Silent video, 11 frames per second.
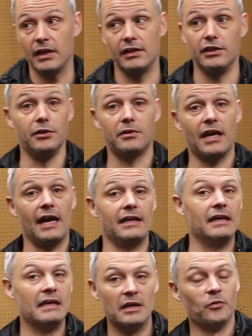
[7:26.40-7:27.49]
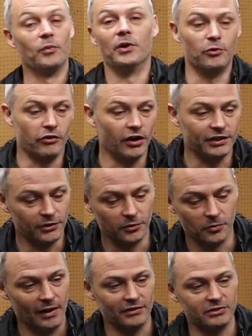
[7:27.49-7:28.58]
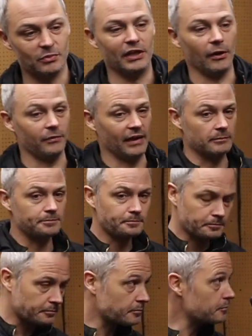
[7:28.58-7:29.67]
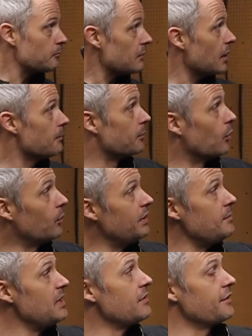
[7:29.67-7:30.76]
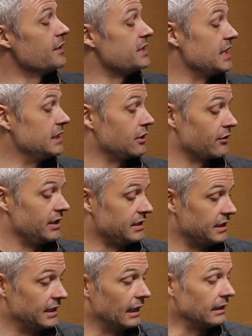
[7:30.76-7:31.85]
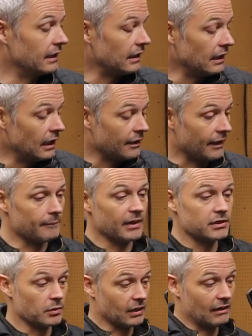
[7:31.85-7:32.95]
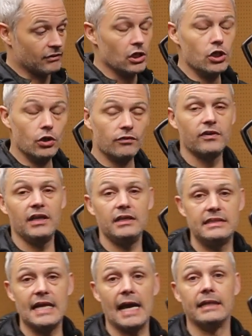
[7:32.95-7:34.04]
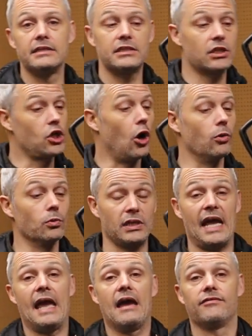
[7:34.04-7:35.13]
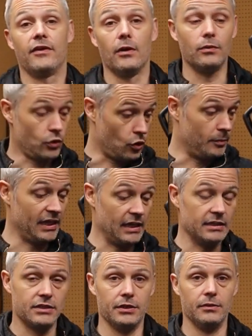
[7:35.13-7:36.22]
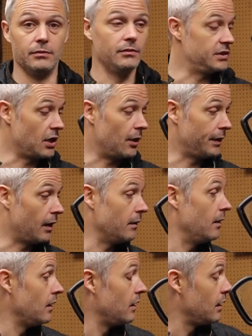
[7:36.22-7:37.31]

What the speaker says: being the UK, we all ride in all weathers, we know that. But with it being 13 degrees today, that means we'll have a lovely, dense, cold airflow coming into the dyno.